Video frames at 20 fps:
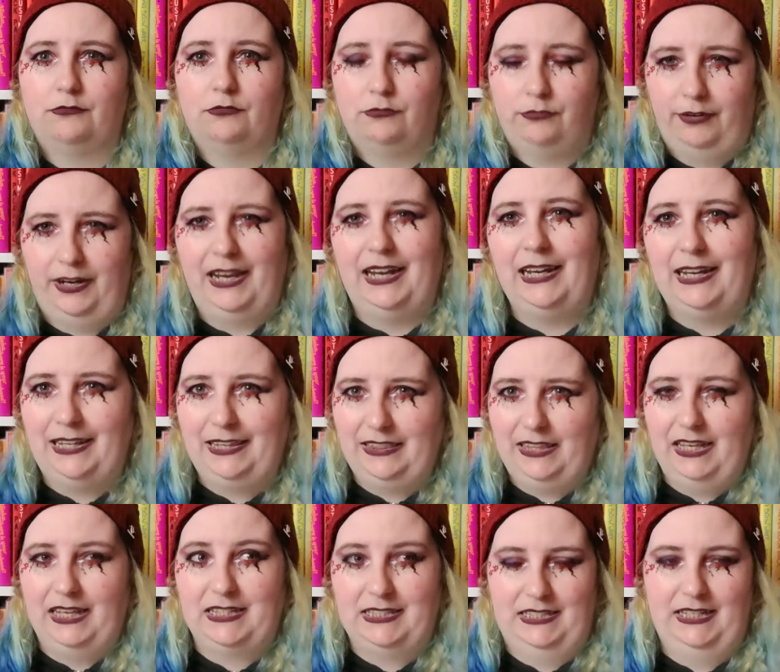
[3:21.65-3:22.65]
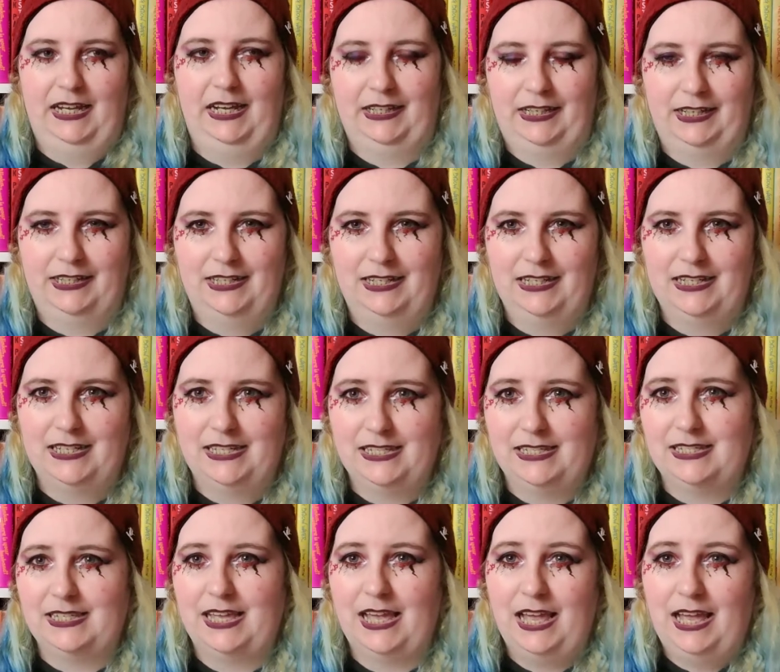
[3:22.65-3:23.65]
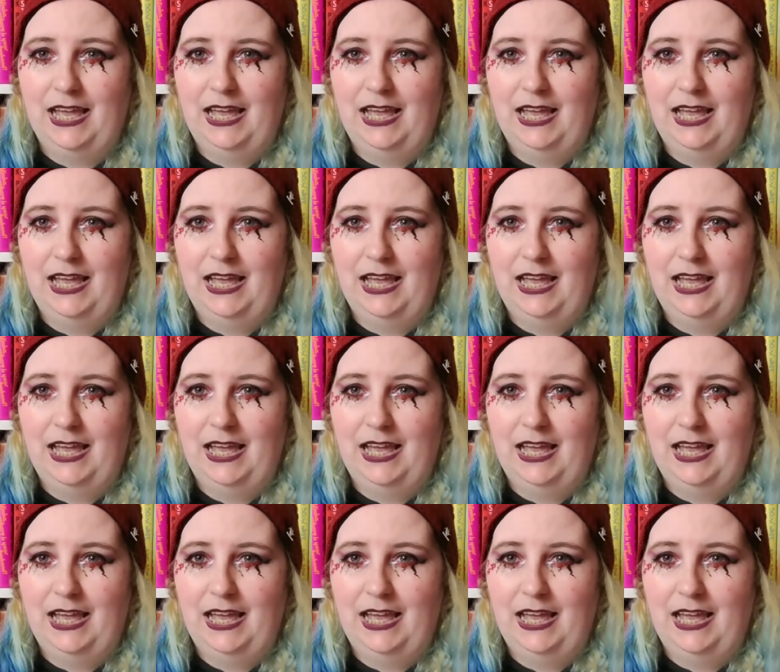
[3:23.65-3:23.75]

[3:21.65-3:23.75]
really the antagonists